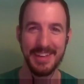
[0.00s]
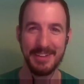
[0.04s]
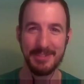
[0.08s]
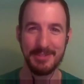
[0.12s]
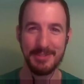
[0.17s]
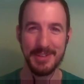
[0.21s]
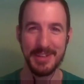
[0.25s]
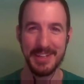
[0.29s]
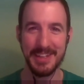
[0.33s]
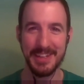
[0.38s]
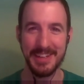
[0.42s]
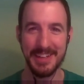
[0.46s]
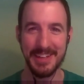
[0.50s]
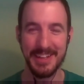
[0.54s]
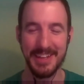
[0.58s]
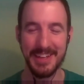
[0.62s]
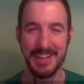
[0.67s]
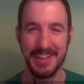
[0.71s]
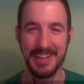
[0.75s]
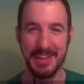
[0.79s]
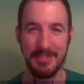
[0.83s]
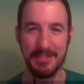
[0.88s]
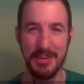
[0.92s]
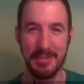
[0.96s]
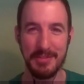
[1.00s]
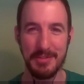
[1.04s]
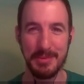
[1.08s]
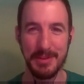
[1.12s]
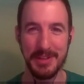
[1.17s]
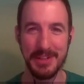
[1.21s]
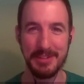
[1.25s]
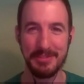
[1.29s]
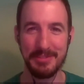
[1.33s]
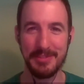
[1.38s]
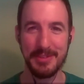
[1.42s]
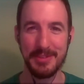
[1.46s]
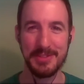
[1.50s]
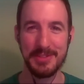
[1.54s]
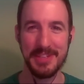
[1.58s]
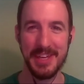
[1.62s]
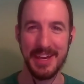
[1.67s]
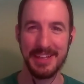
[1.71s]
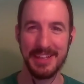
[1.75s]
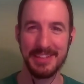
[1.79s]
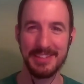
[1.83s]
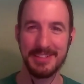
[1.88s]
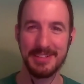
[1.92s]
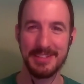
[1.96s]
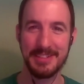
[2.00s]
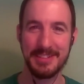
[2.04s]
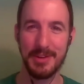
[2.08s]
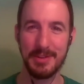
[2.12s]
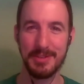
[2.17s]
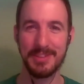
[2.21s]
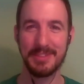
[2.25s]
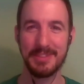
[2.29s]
You can give everybody a few seconds to vote.